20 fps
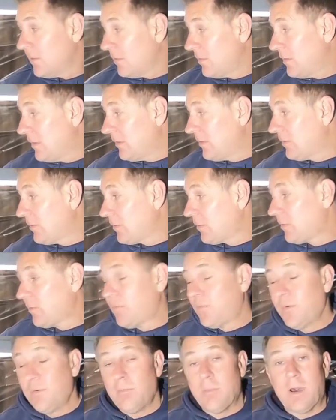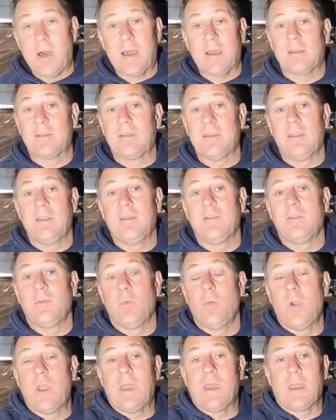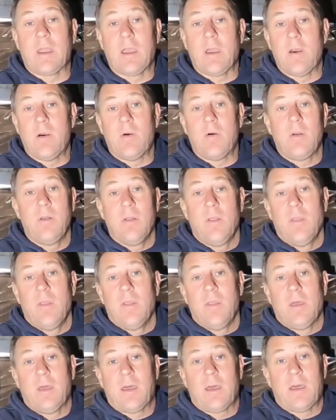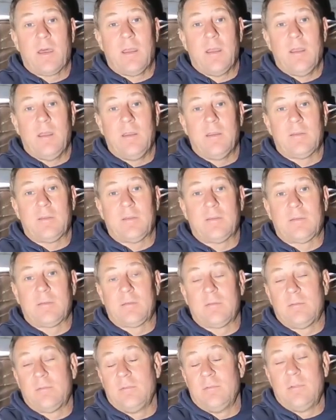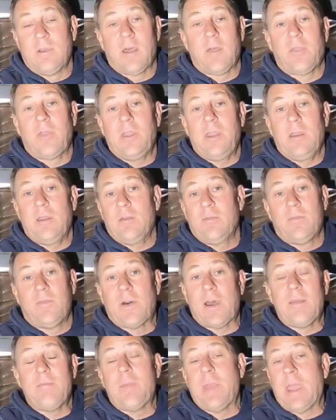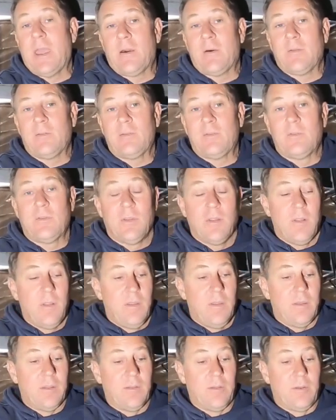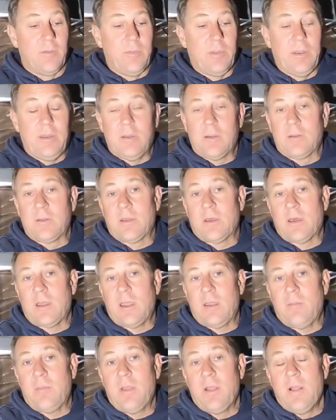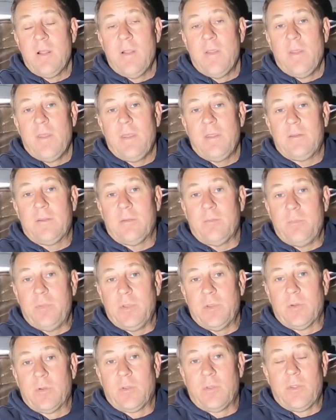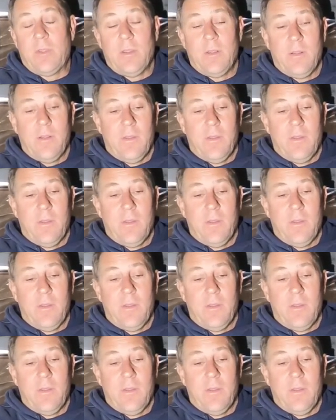this little footbox is the way to go. It's nothing, 5 pounds, a little bit of your time to build,